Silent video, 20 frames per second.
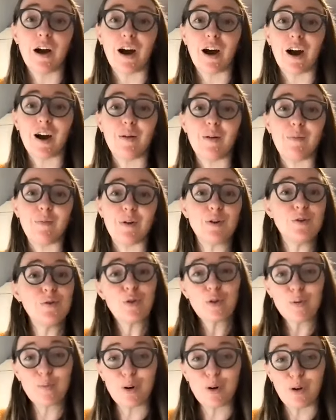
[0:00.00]
um,
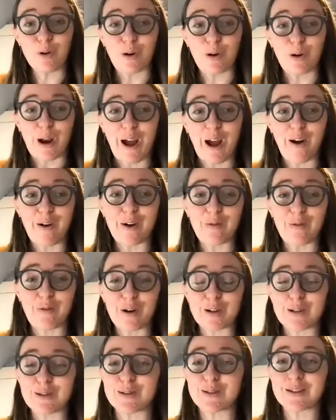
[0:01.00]
normal or how it
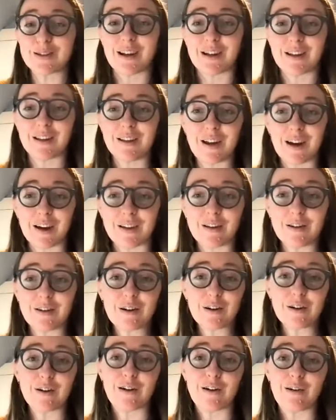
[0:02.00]
was a, a,
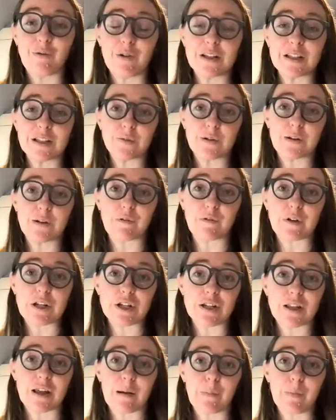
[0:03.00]
year ago once we've
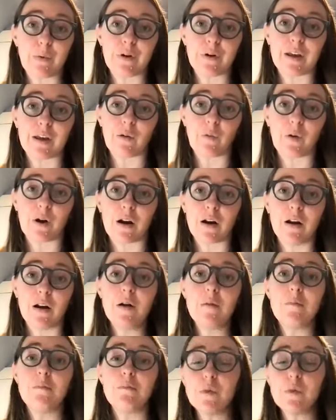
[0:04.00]
reached that point where
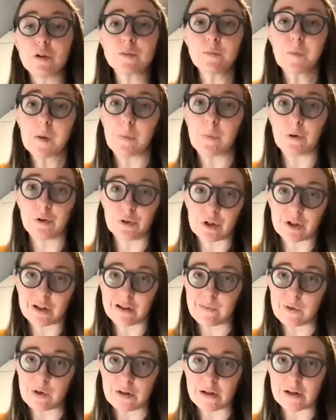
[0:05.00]
most people in the
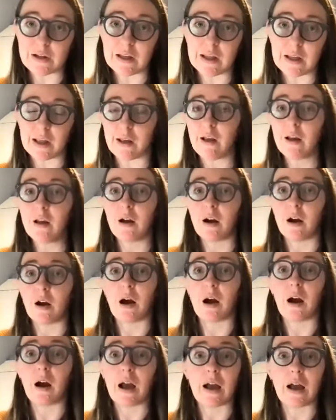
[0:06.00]
community
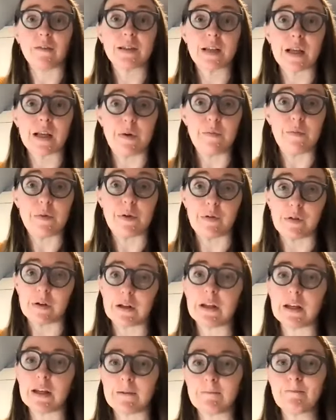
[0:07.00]
uh, have some
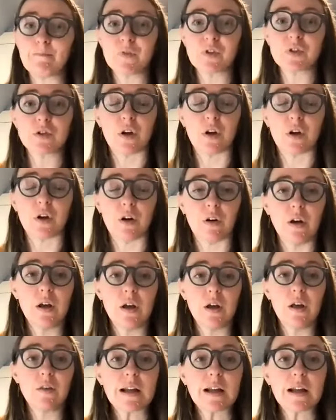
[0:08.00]
immunity. So
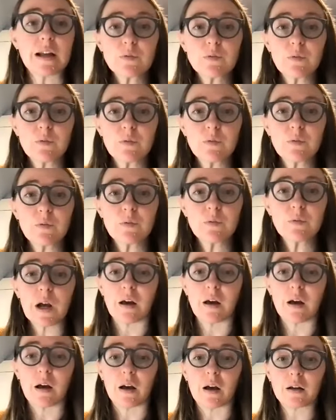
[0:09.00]
that's
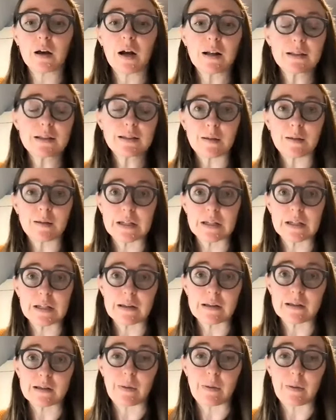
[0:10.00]
what, the
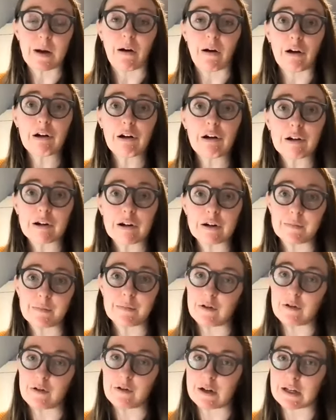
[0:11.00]
concept is about
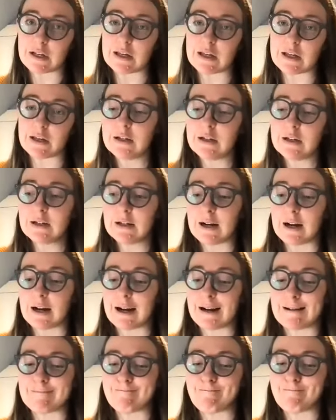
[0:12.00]
herd immunity.
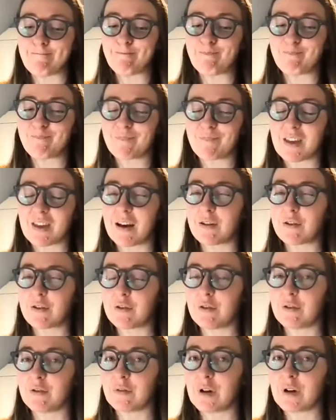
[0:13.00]
Um, I don't
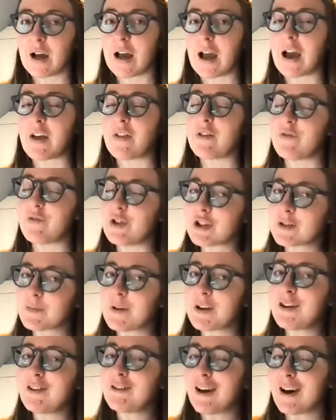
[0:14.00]
know, I, I, there's
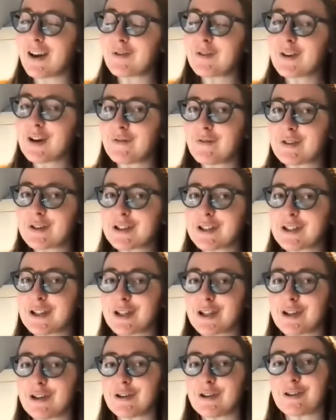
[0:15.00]
been a lot of
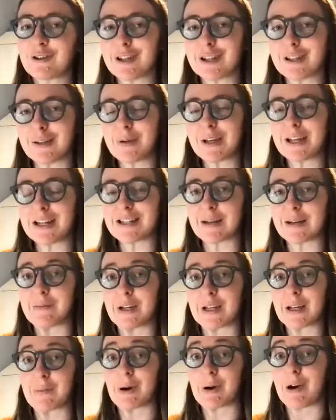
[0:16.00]
conversation early in the
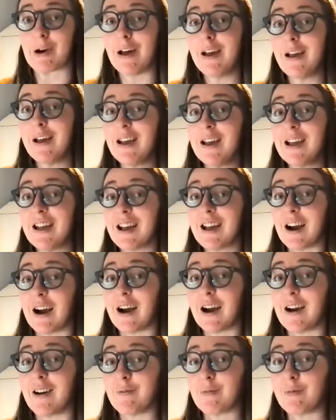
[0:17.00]
pandemic about
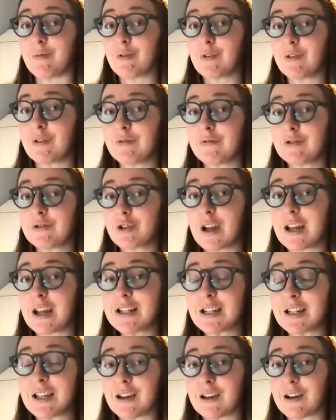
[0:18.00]
um, trying
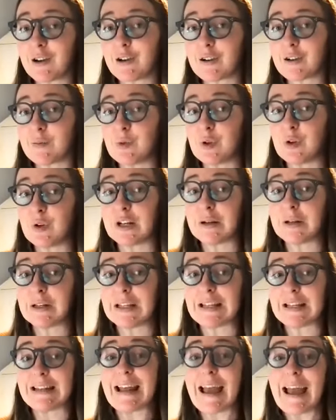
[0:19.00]
to get herd
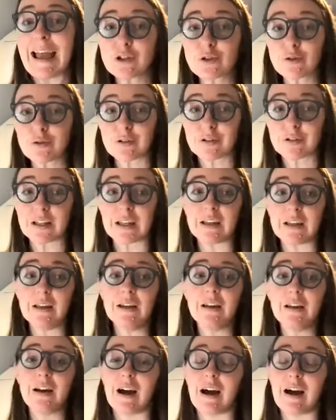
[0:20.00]
immunity naturally,
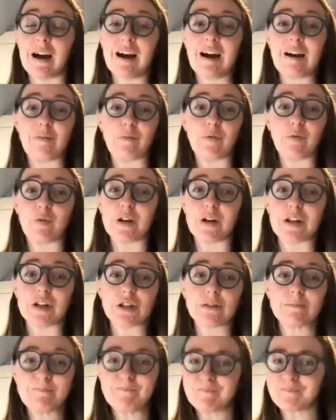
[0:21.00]
um,
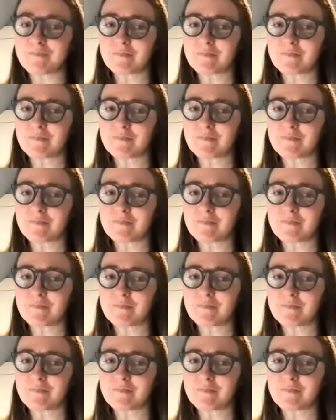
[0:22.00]
which,